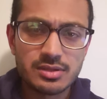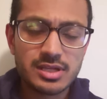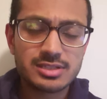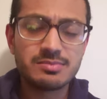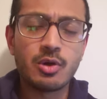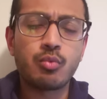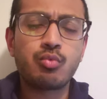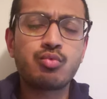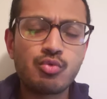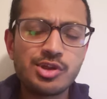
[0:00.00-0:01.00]
They smell
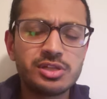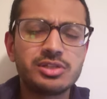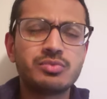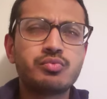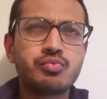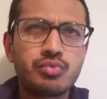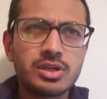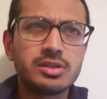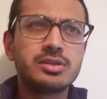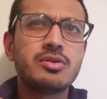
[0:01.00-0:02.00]
really,
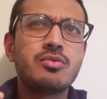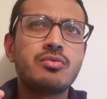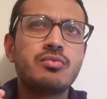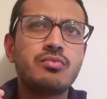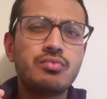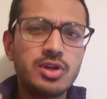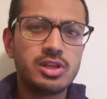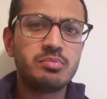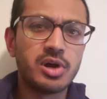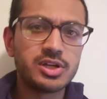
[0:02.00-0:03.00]
really,
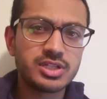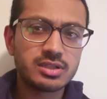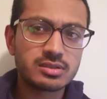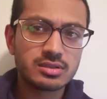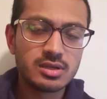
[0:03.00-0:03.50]
really pungent.